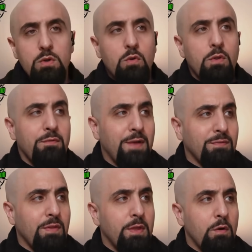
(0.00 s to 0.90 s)
corridor, the
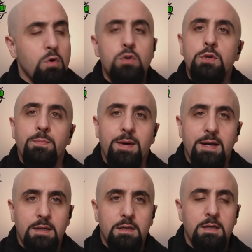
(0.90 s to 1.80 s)
fact that they're
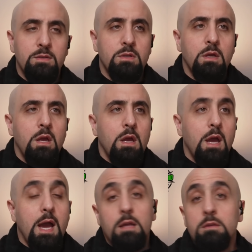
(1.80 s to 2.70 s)
occupying it,
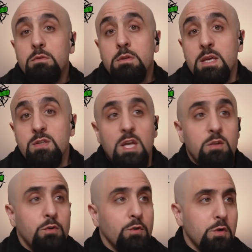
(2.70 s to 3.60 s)
and they
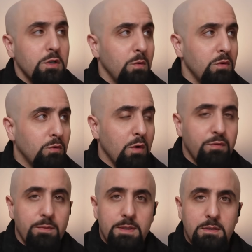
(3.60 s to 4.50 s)
said we're not going to withdraw
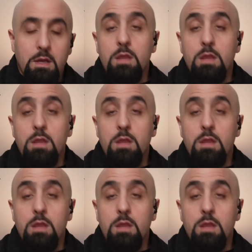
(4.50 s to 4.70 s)
from it.